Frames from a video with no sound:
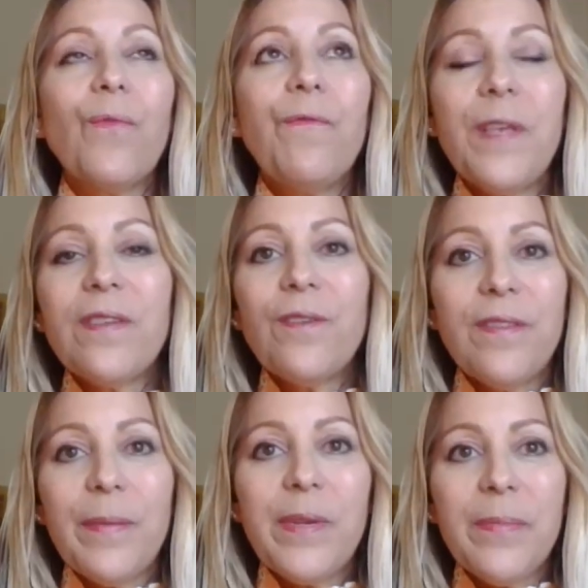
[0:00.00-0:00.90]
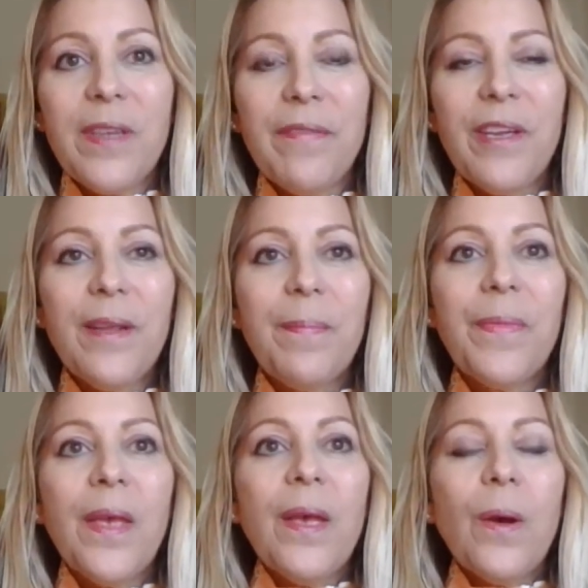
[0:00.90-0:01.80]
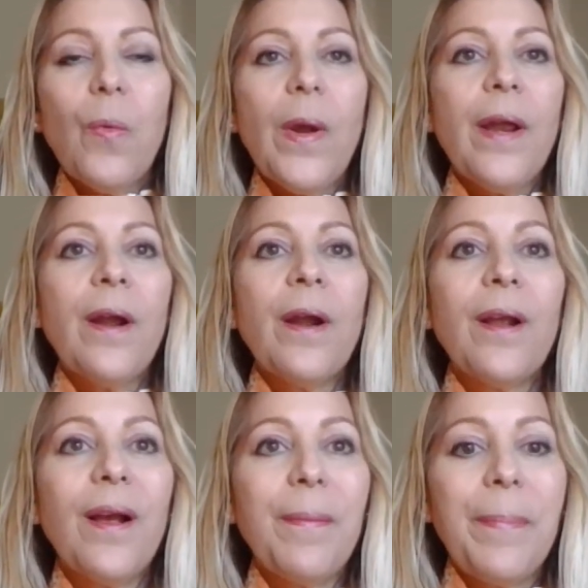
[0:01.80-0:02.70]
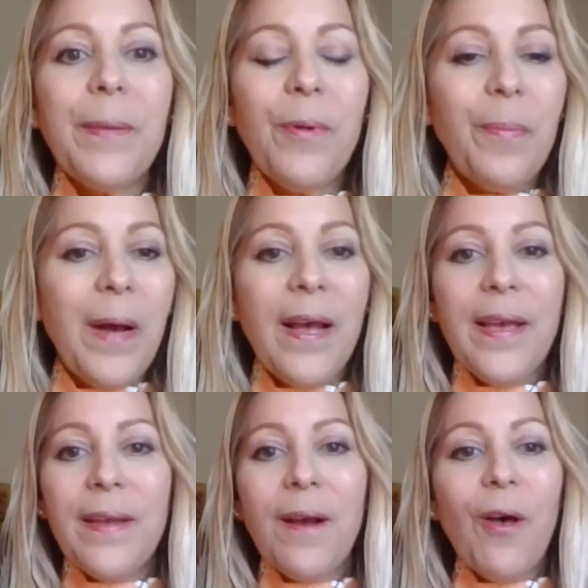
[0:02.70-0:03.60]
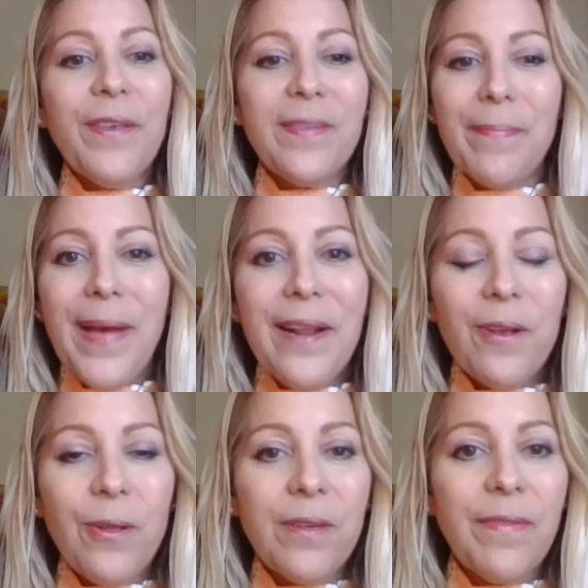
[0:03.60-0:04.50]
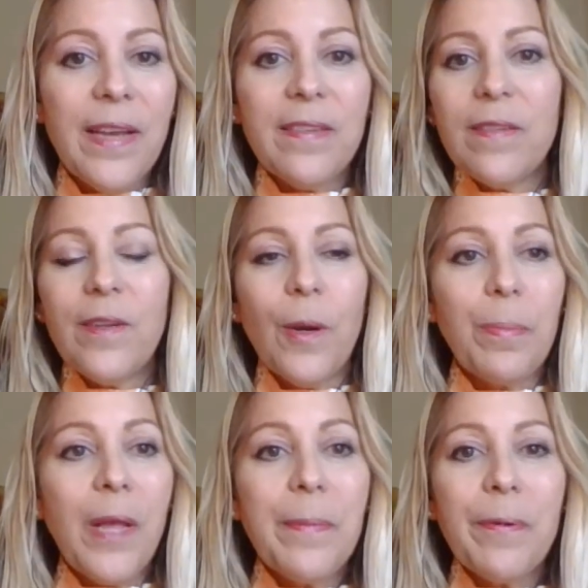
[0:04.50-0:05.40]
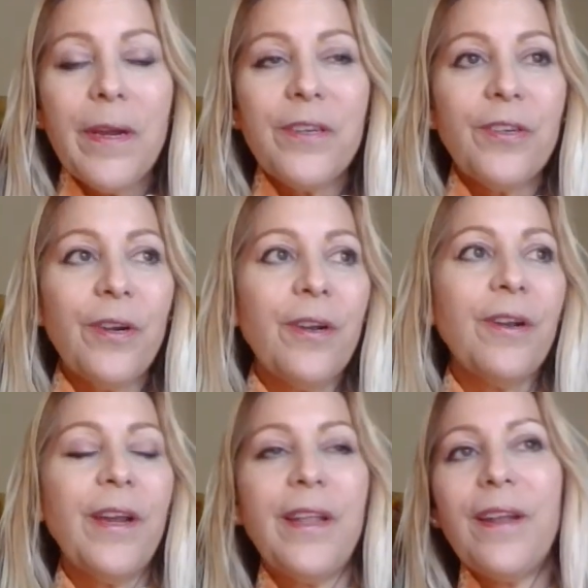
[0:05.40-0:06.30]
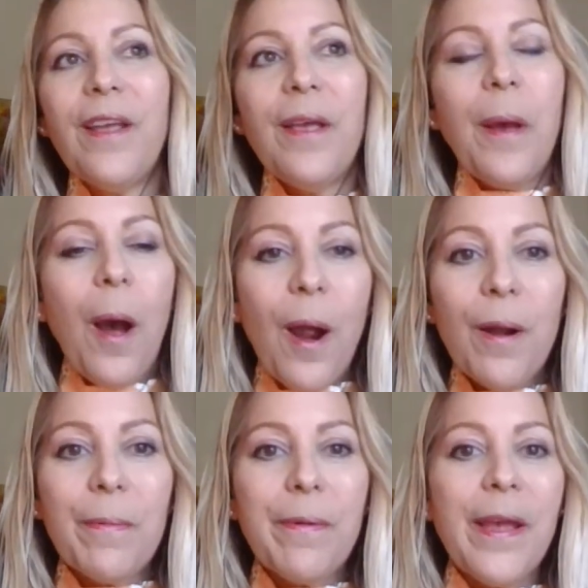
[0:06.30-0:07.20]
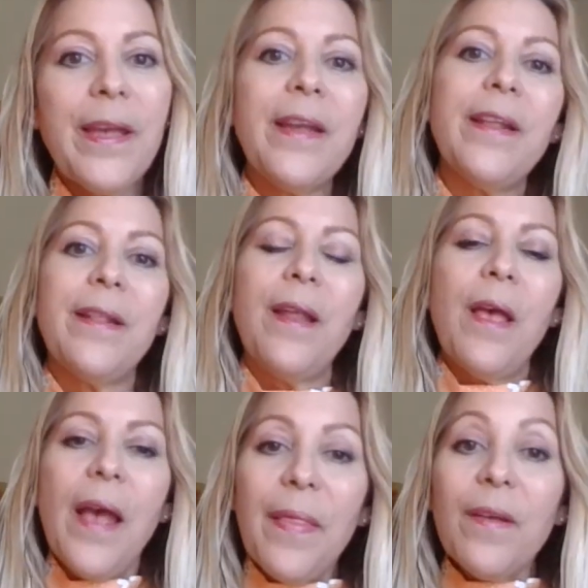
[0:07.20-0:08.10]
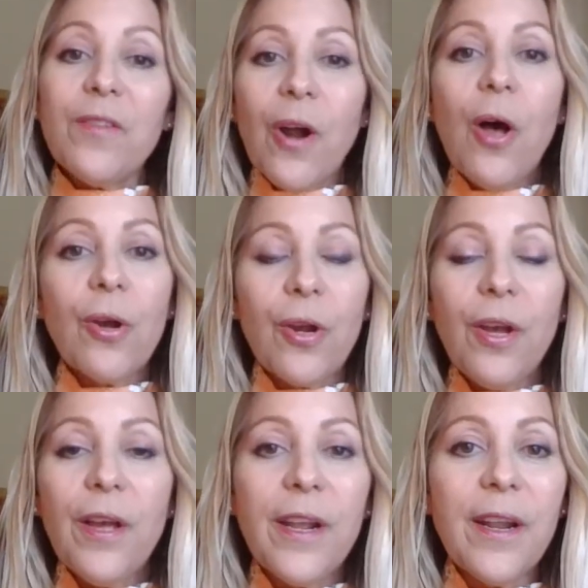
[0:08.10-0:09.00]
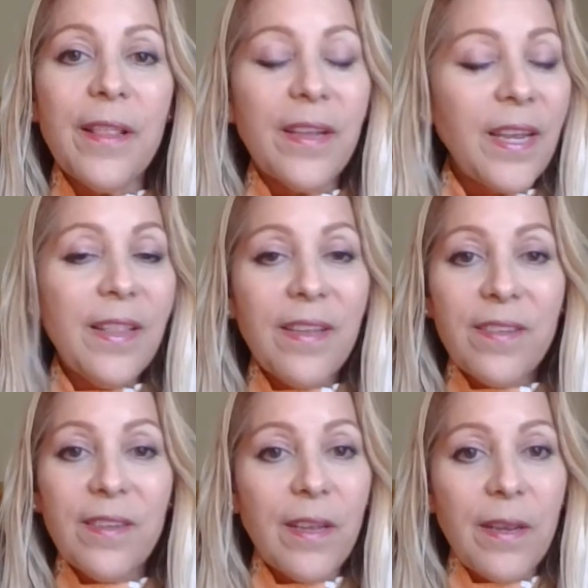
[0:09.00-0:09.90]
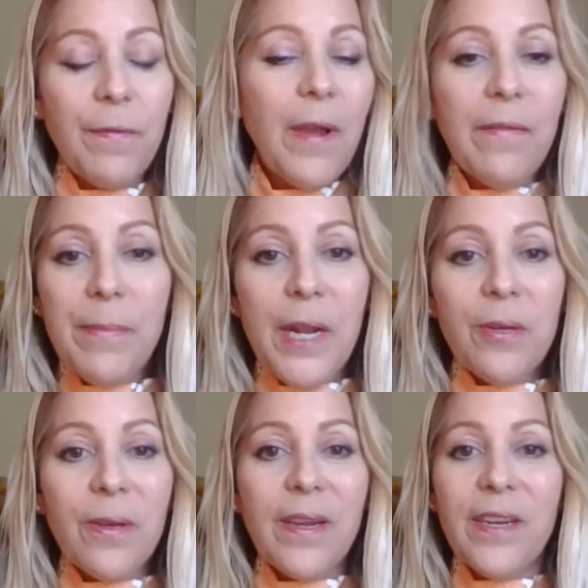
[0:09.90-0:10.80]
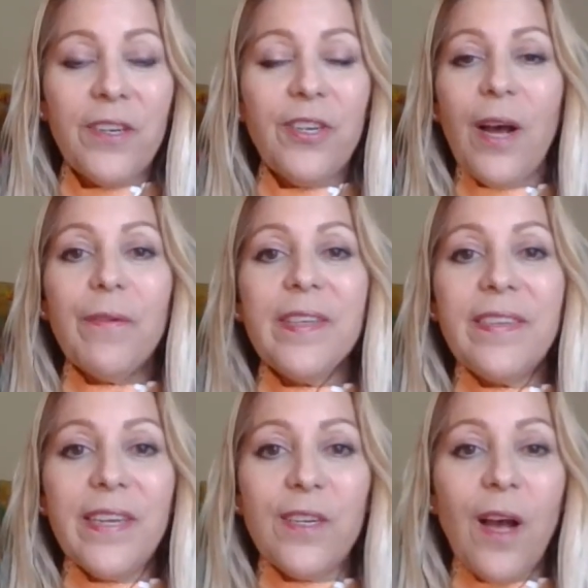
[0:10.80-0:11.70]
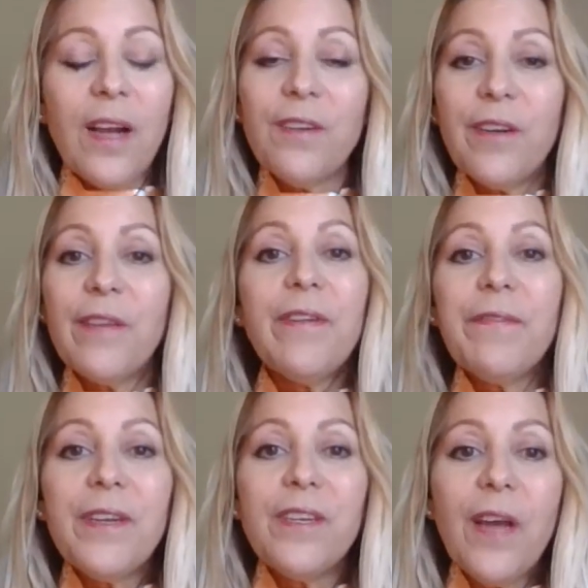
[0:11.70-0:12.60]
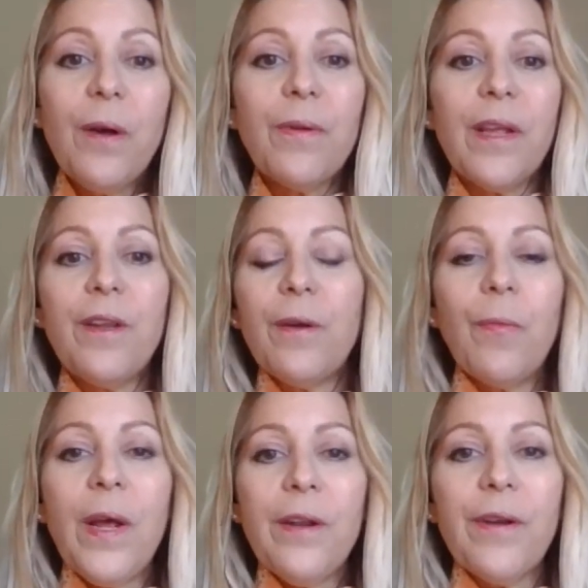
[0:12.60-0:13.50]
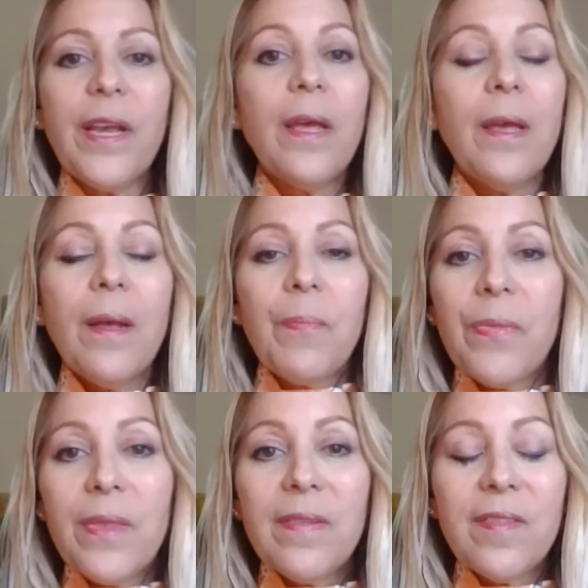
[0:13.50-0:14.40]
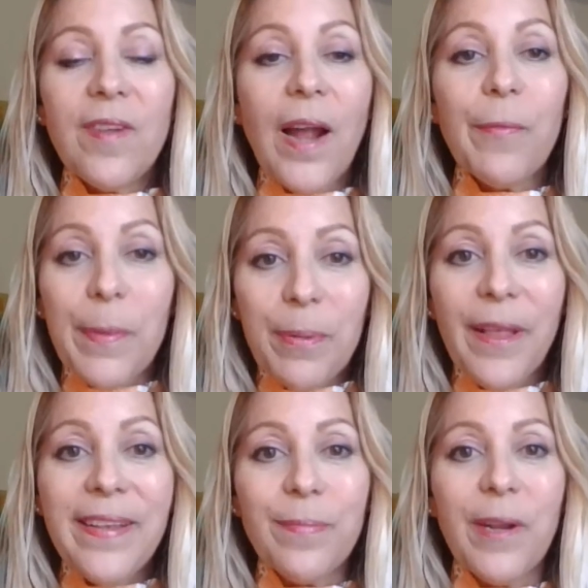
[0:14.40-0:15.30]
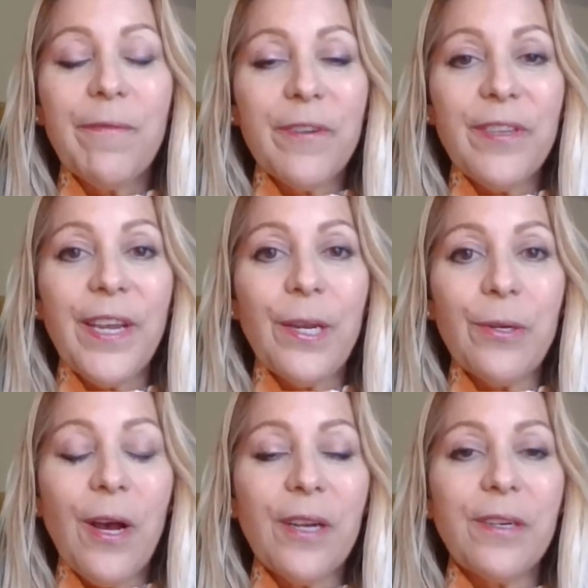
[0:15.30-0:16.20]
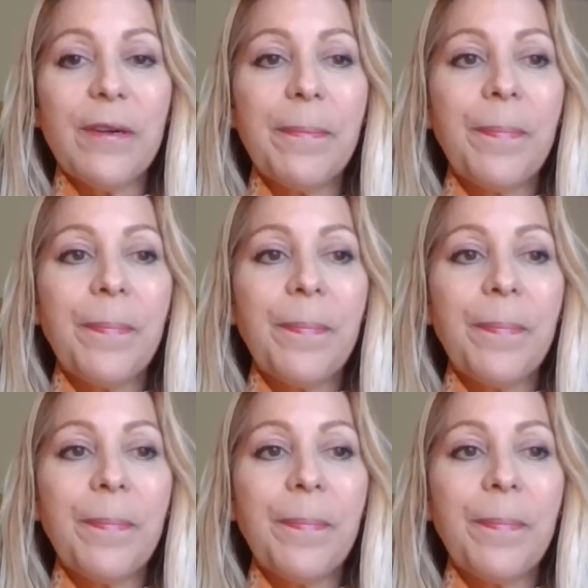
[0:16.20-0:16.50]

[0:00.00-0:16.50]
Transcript: physical symptoms of it, where people buy all these medical devices, blood pressure and heart rate, and those are all good. And again, if you have a medical condition, always see a doctor. Even if you don't and you're wondering, this is not a replacement for seeing your doctor.